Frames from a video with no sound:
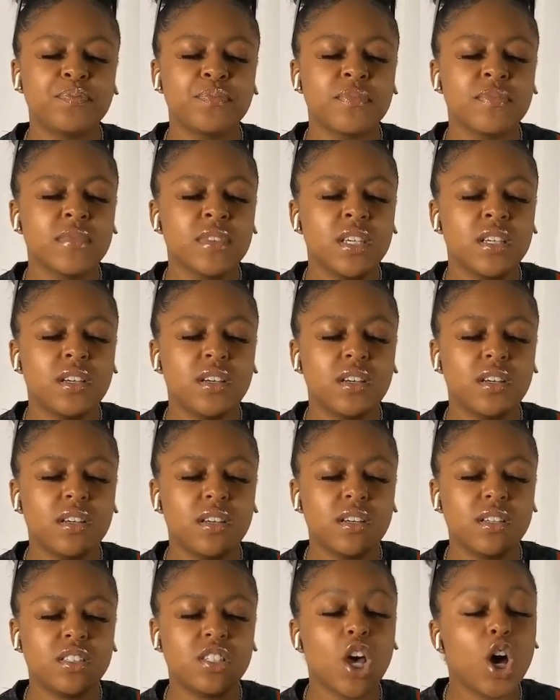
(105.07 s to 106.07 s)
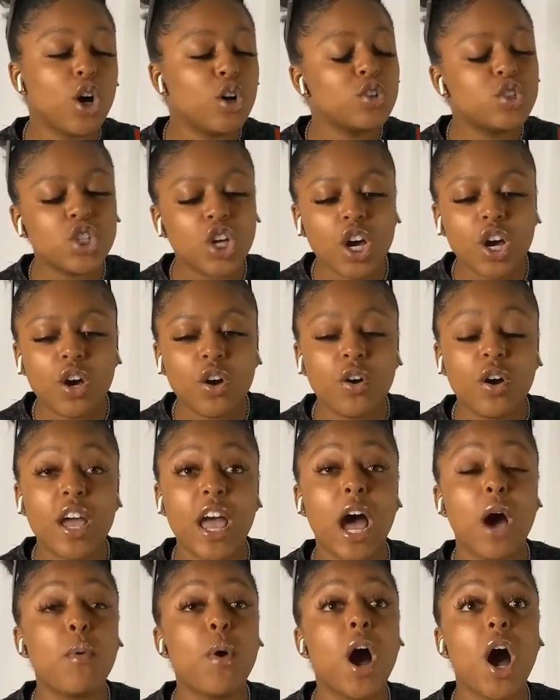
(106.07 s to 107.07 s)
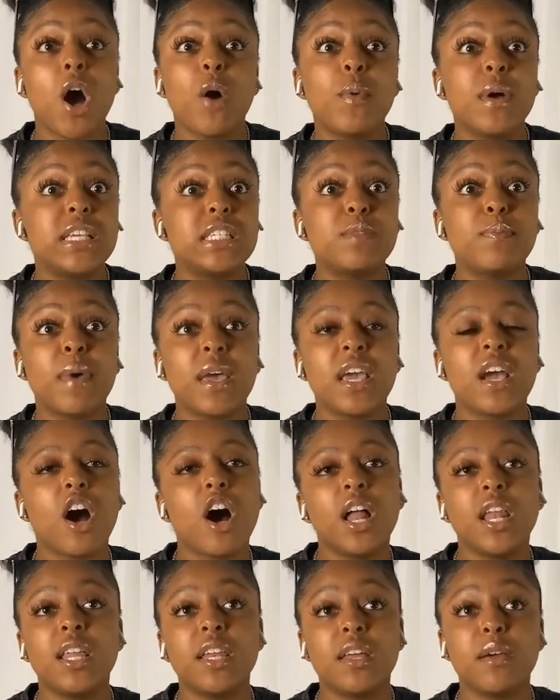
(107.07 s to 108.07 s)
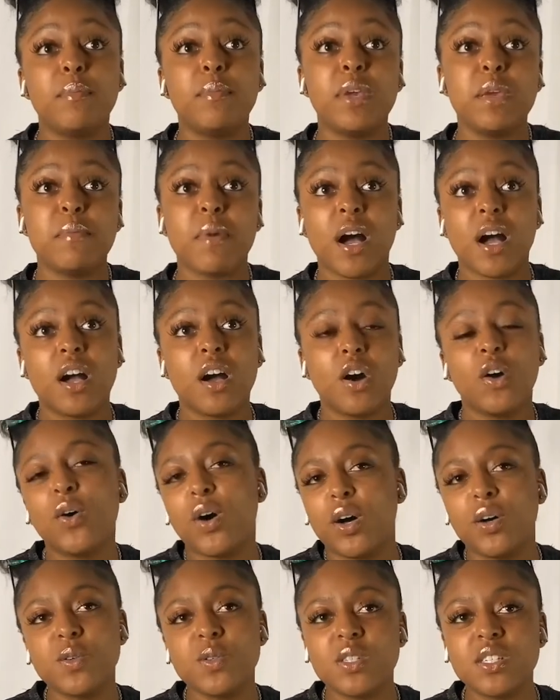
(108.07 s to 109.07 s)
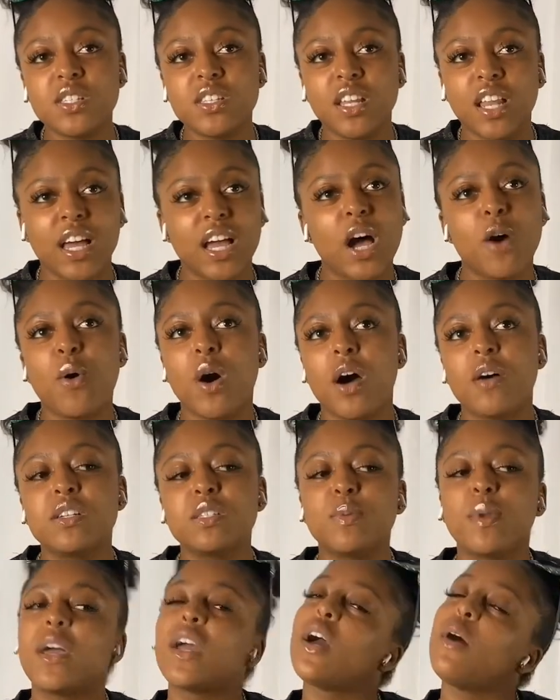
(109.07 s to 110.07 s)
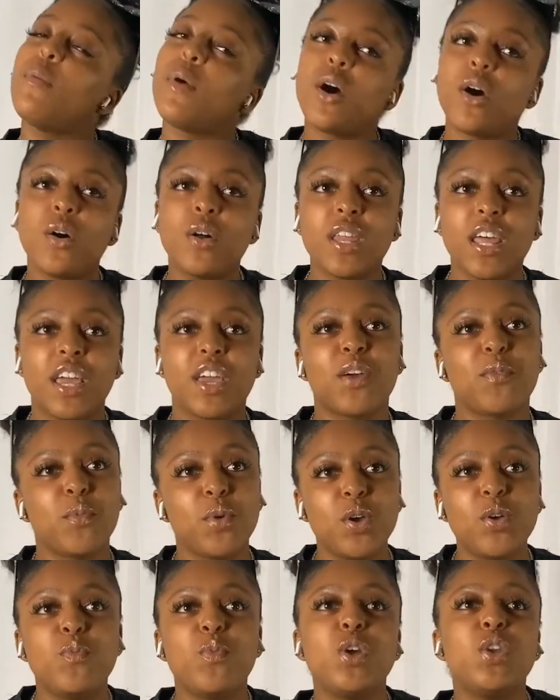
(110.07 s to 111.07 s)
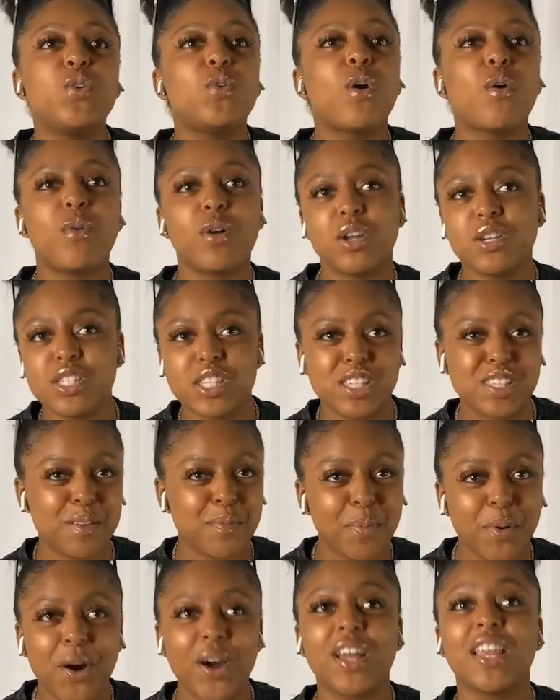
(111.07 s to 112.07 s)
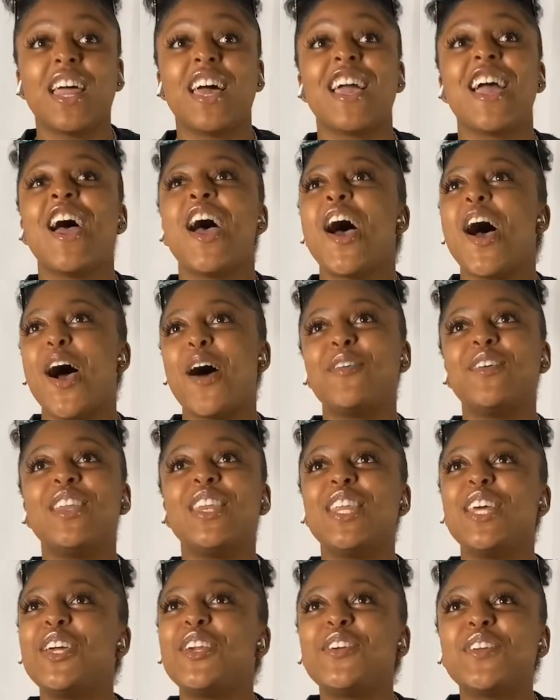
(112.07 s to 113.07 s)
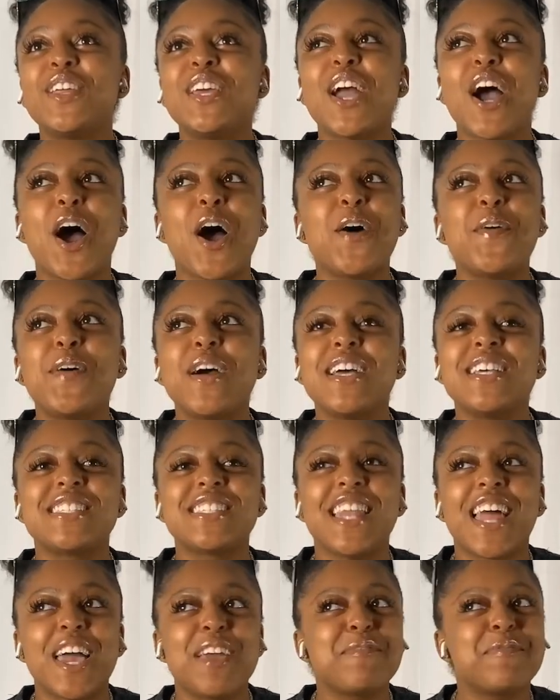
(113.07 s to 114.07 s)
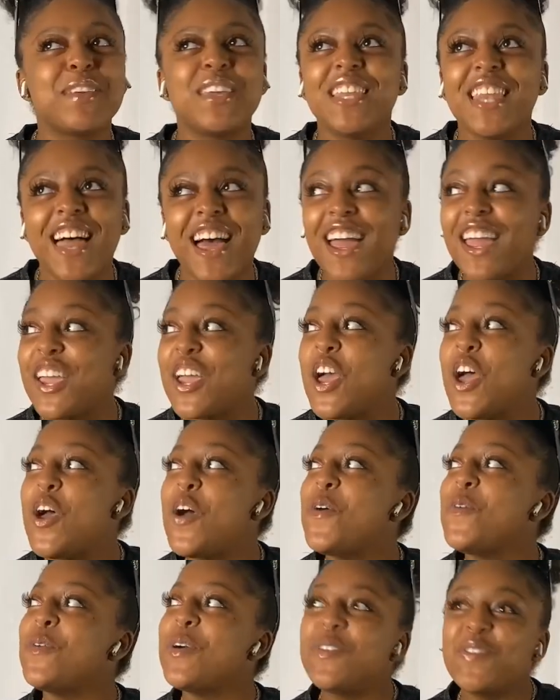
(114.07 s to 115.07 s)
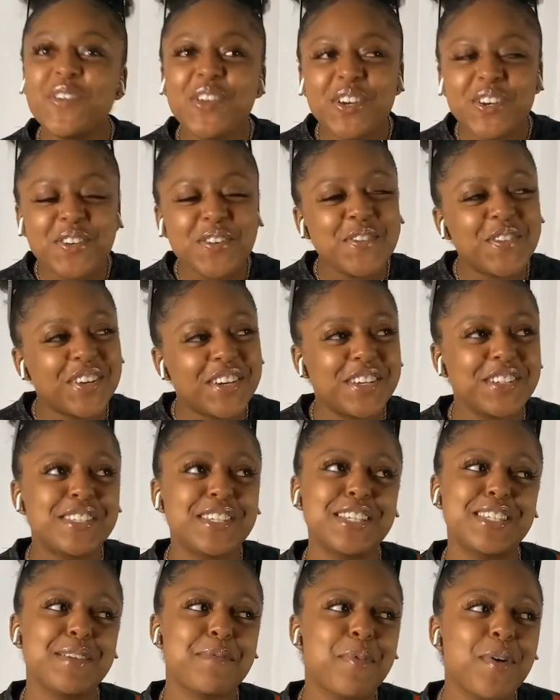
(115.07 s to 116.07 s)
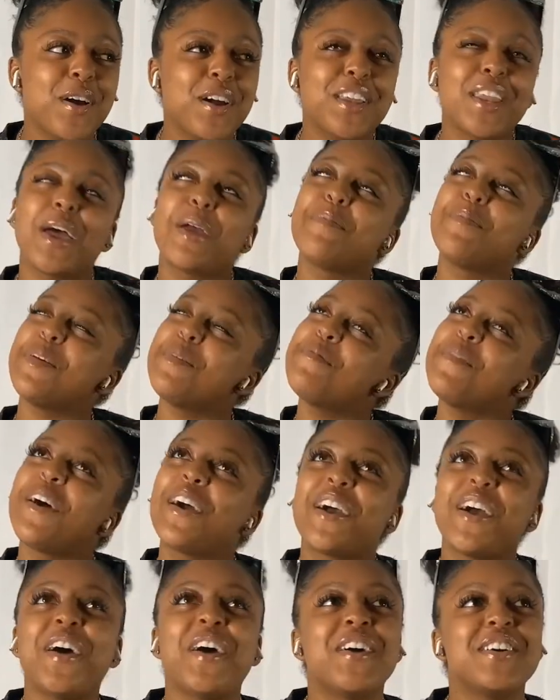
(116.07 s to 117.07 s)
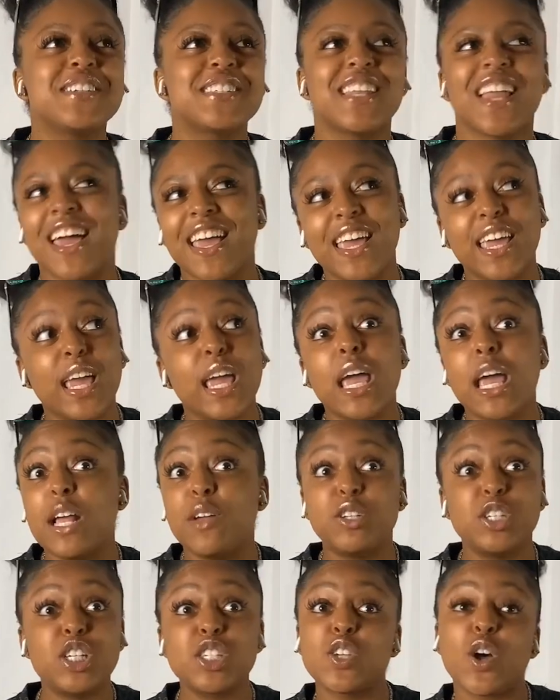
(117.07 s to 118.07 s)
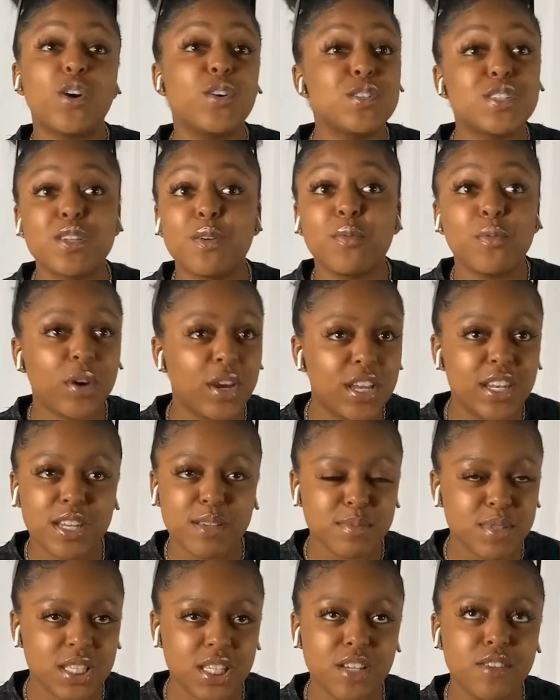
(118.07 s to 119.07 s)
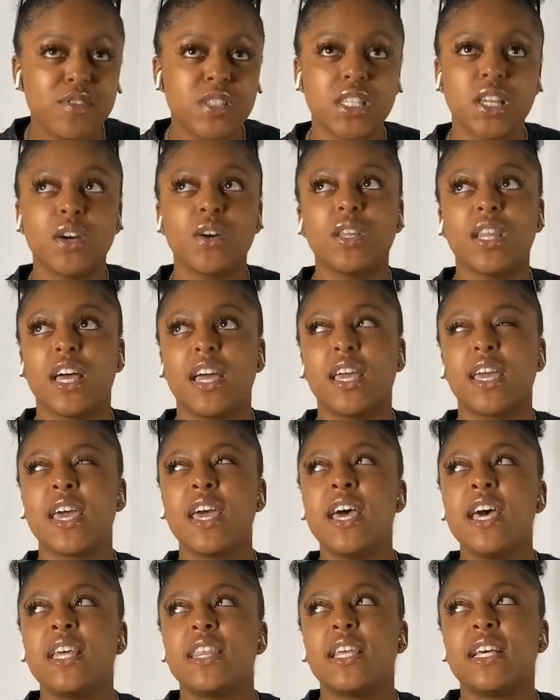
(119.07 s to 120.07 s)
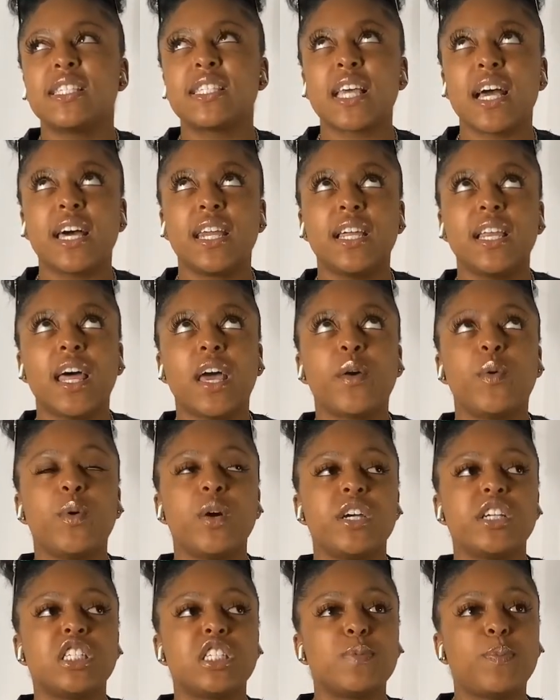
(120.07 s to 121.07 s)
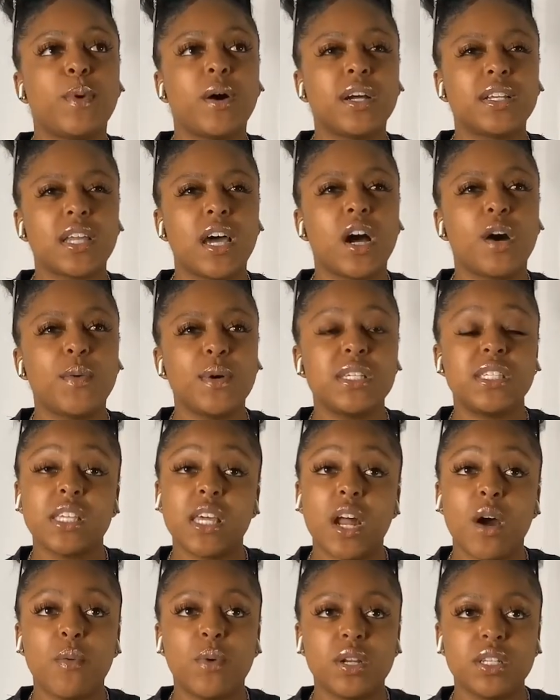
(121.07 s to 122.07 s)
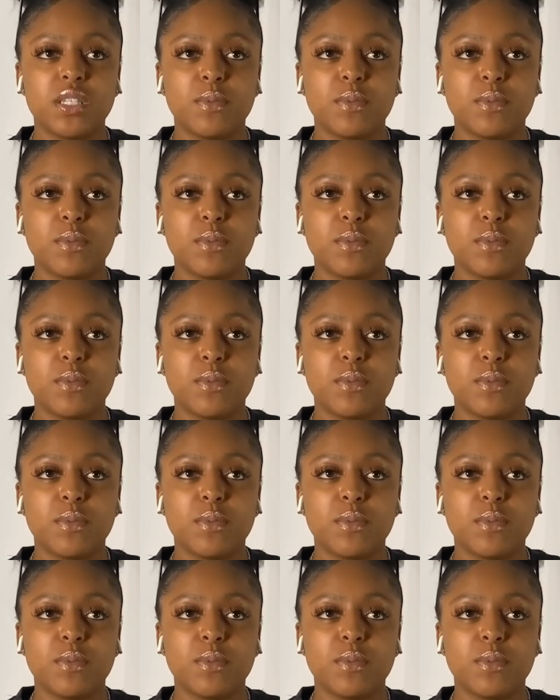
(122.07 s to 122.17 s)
Tojo. I would always make all of them be my co-host. Like I would always be like, come on, like we doing 106 in Park. Like I would literally always like be like, we finna do 106 in Park. Like be my co-host. Like just on some random stuff. So like that's kind of like where it sparked. I always said I wanted to be a